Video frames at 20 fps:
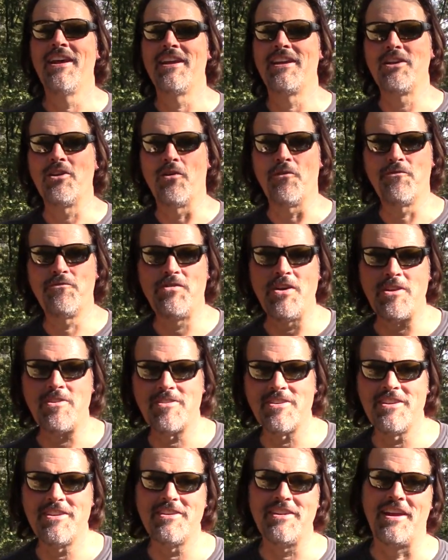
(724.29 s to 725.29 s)
you know,
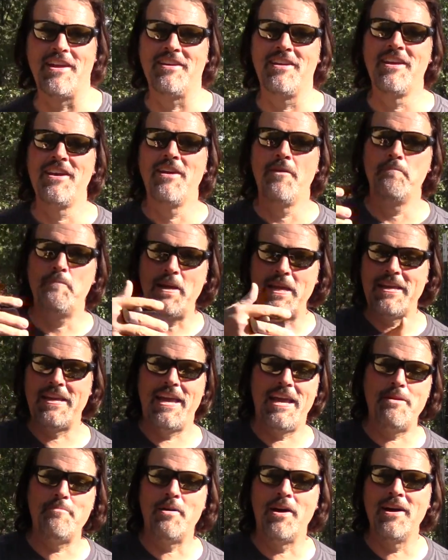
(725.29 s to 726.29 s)
fishing and big
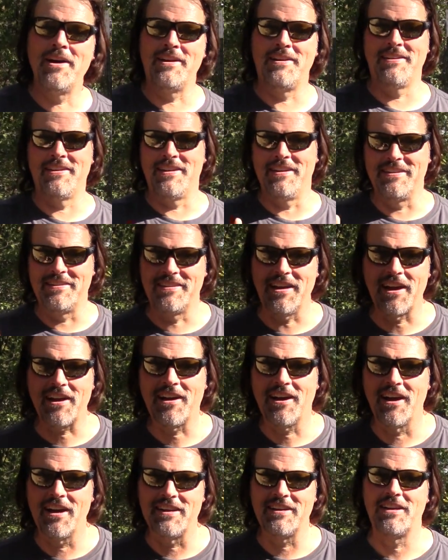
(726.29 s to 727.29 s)
game hunting and
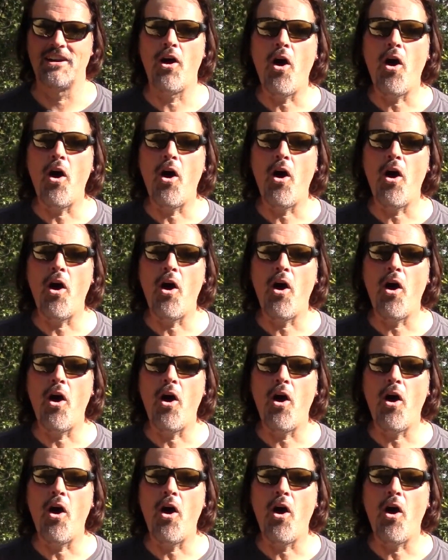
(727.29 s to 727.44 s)
duck hunting.